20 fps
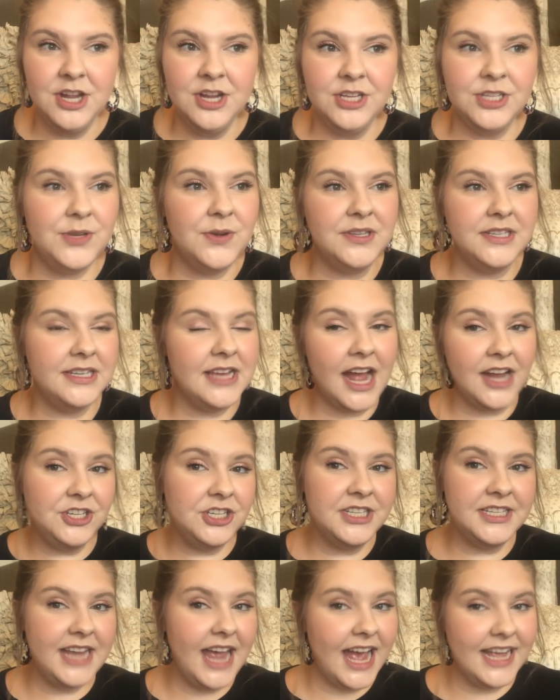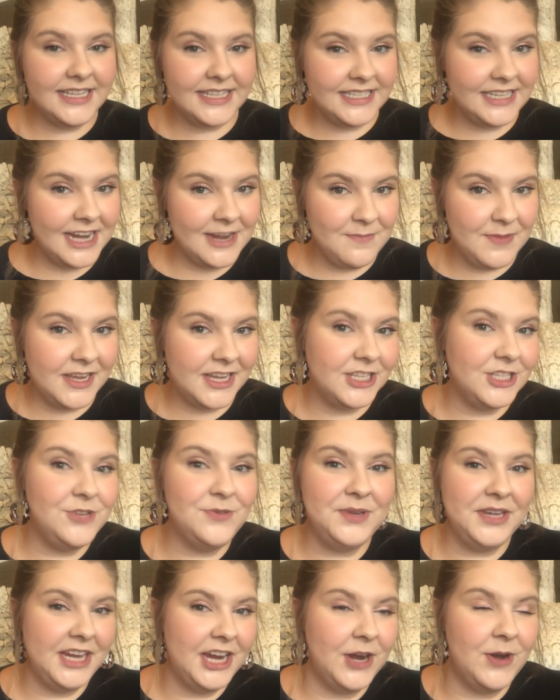So it's not just to hesitate because you
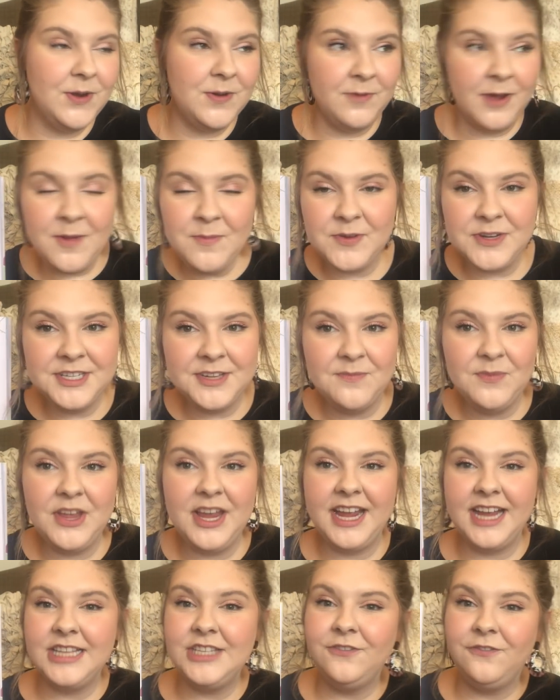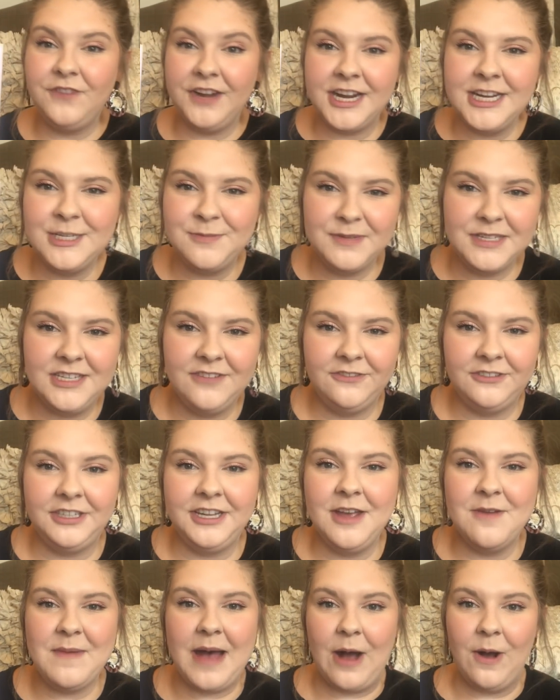can't remember something, it's very
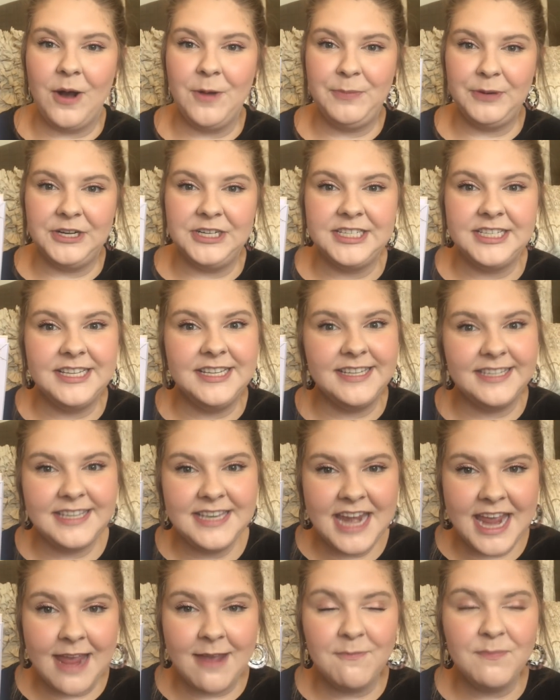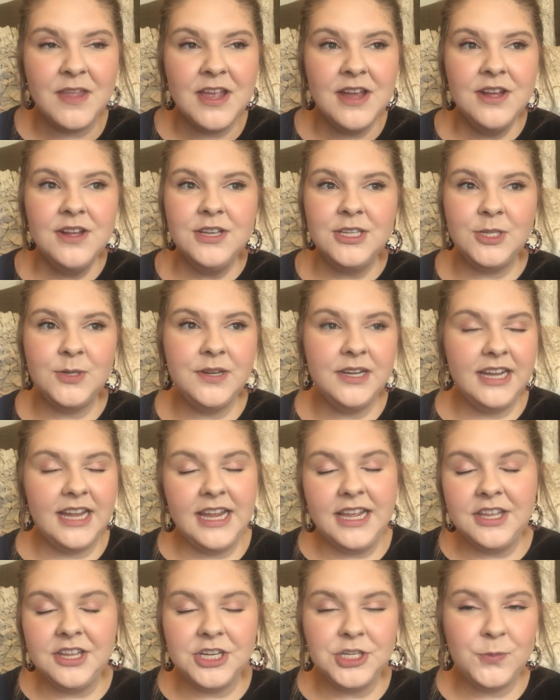specifically about a person's name. So in
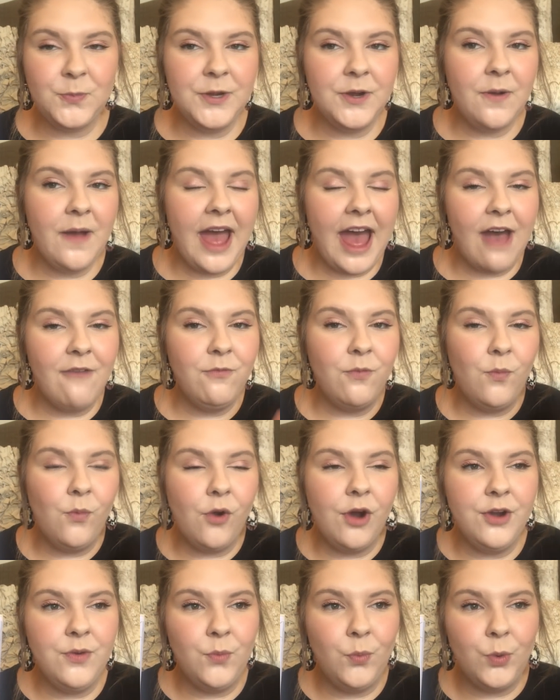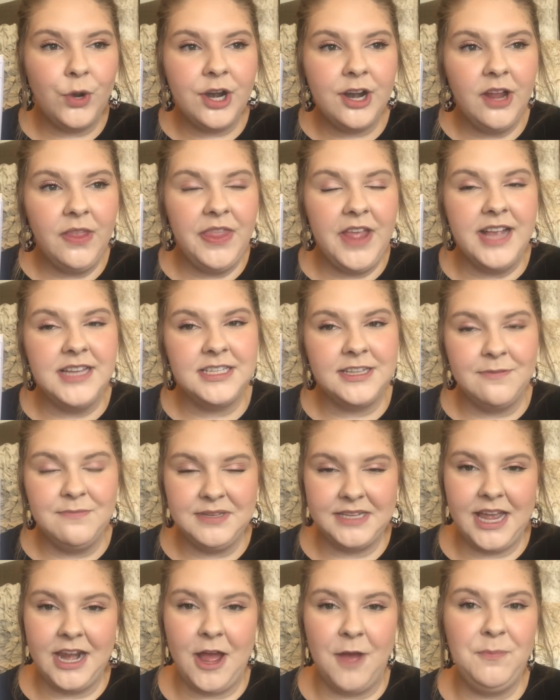English, we don't have one word that sums
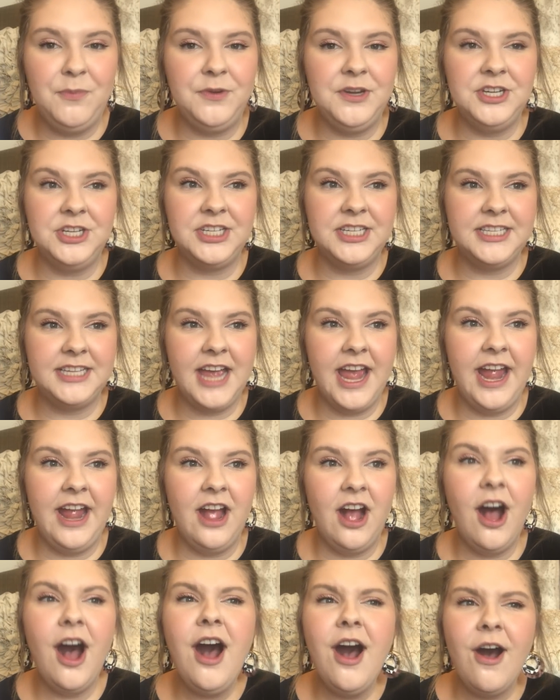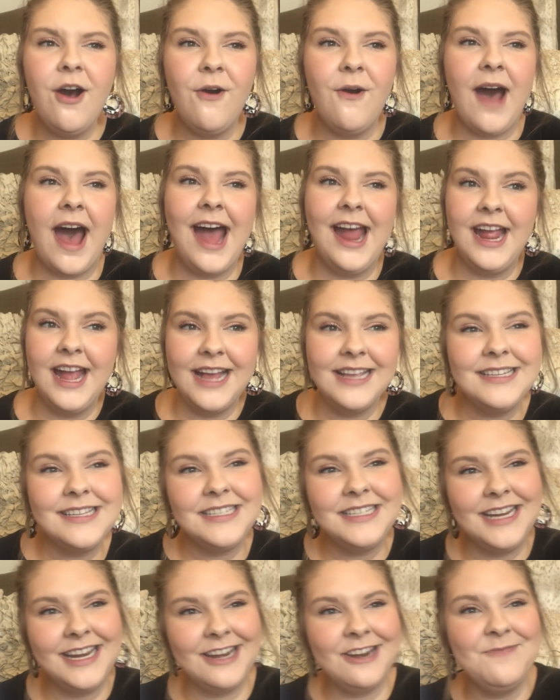that up. We just say, oh, I
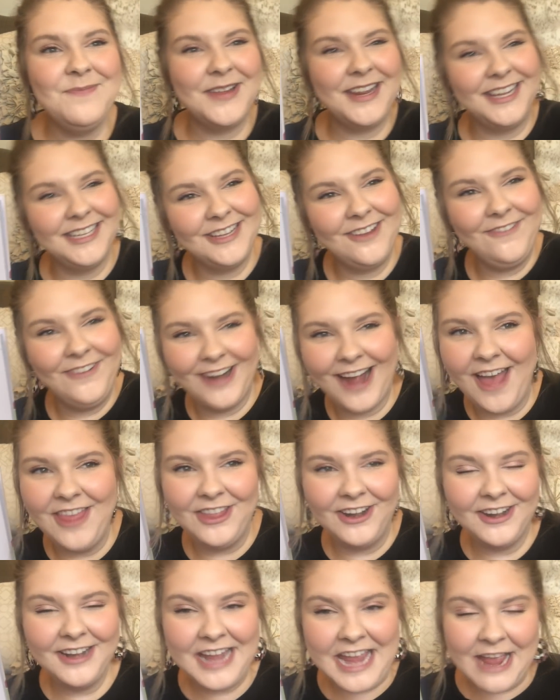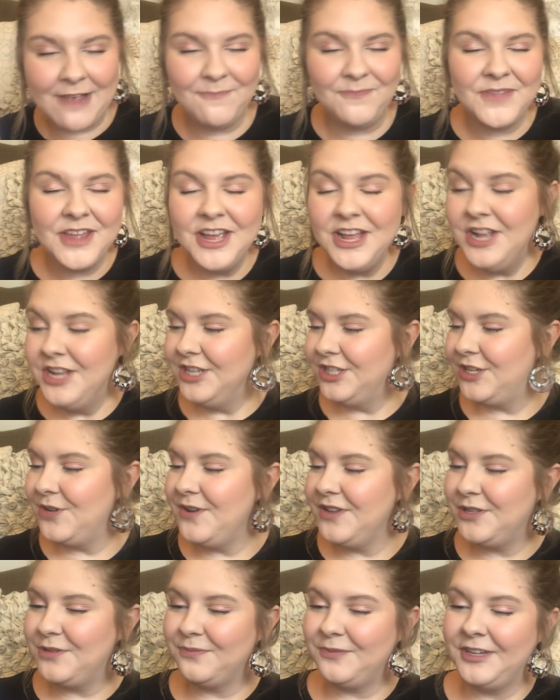hesitated because I forgot their name. So
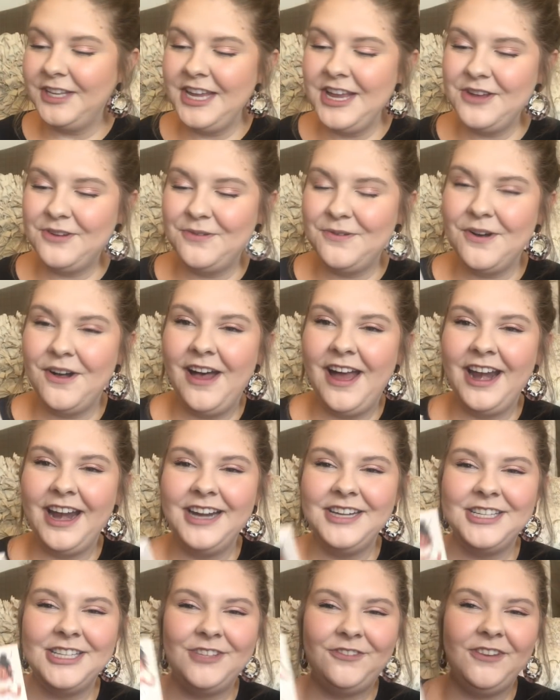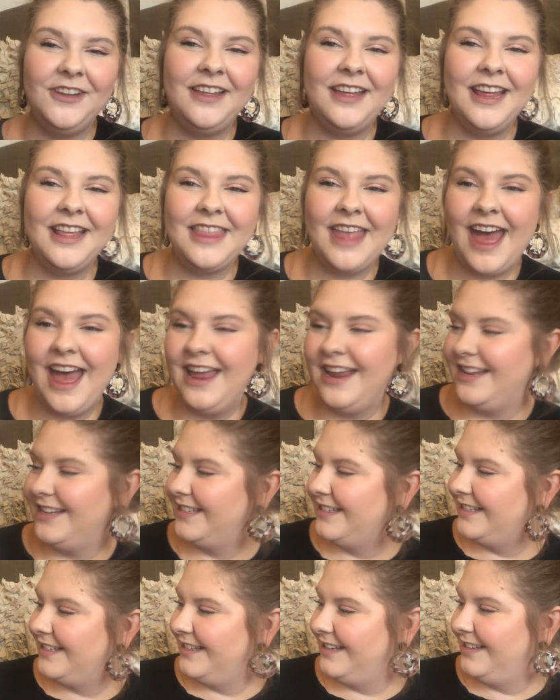it's really cool, and I just feel like that
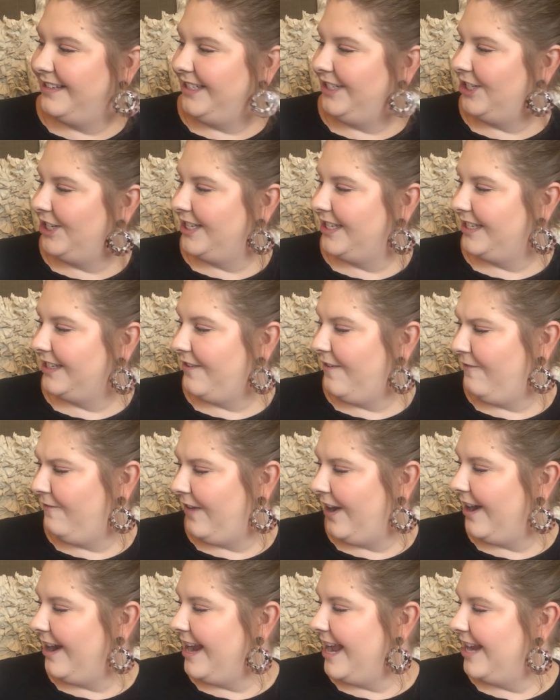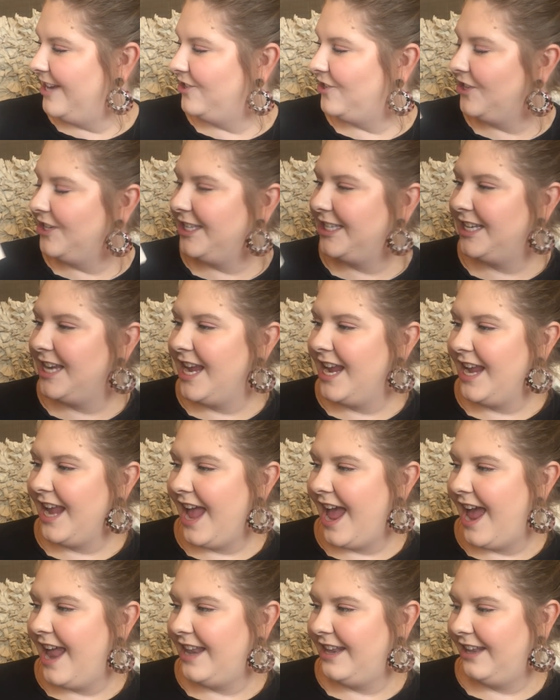is just very interesting
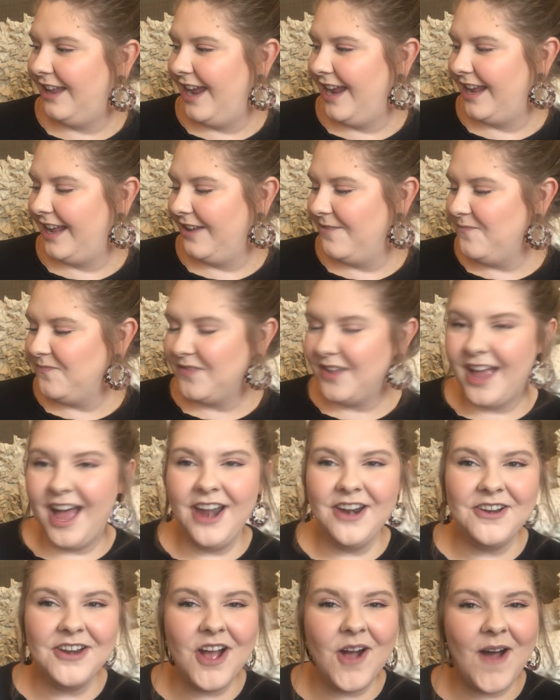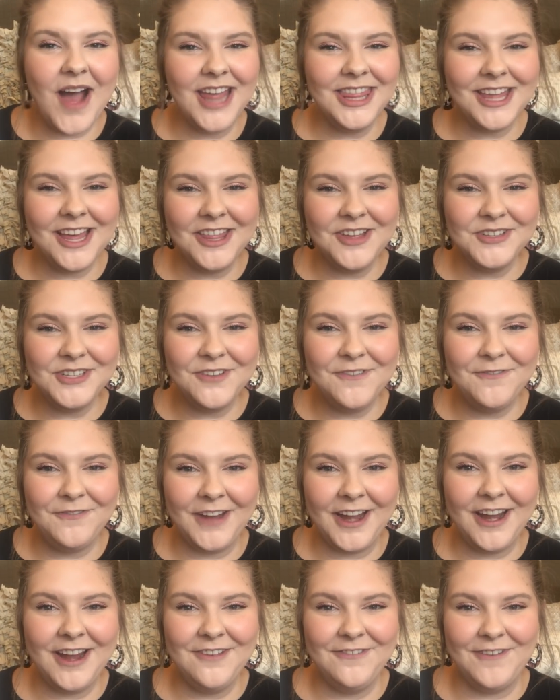and, like, I don't know, I thought that was a
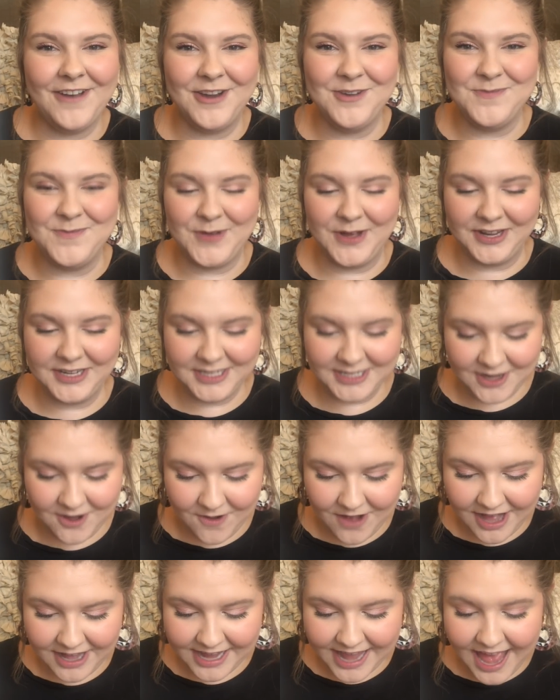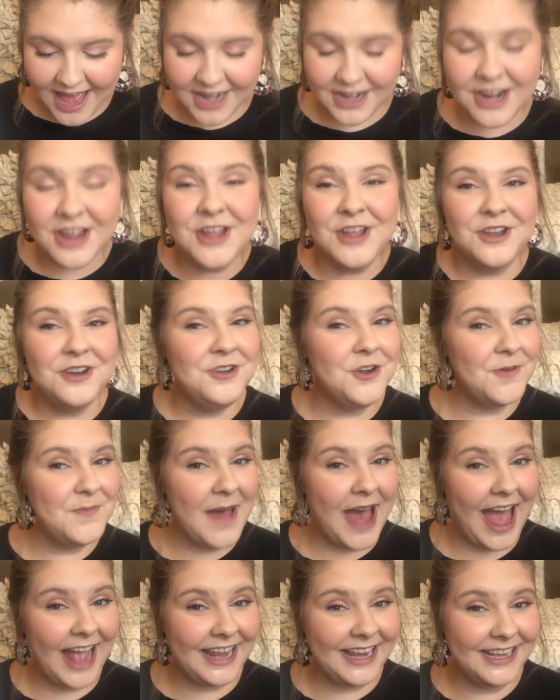very fun book. So again, no
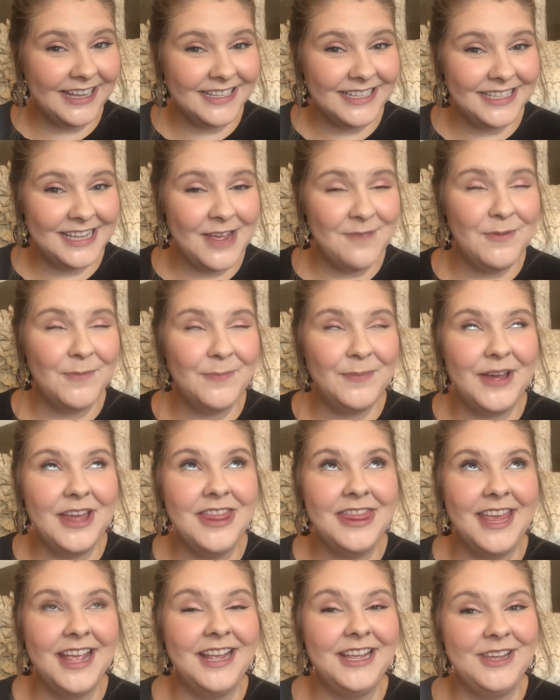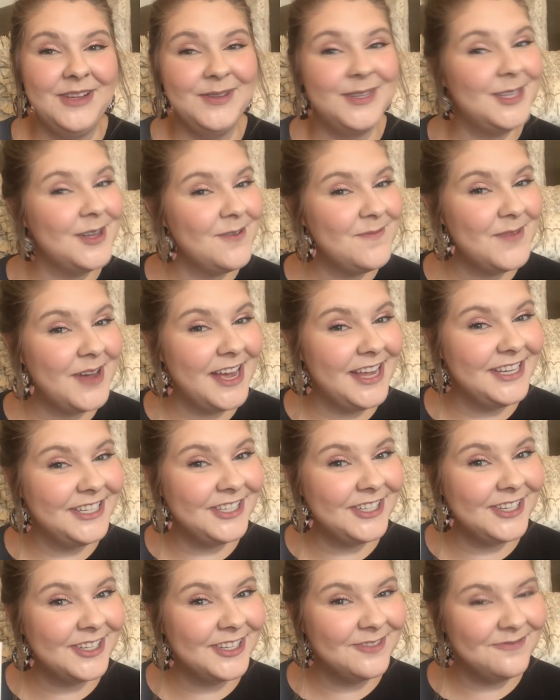packing slip, but thank you so
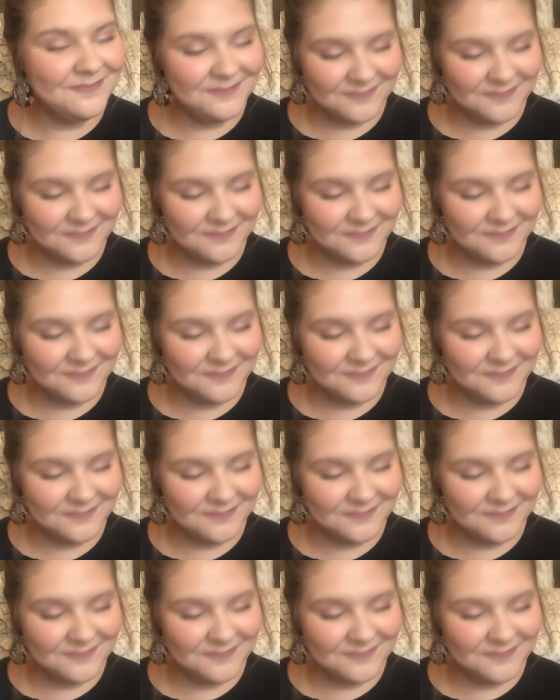much.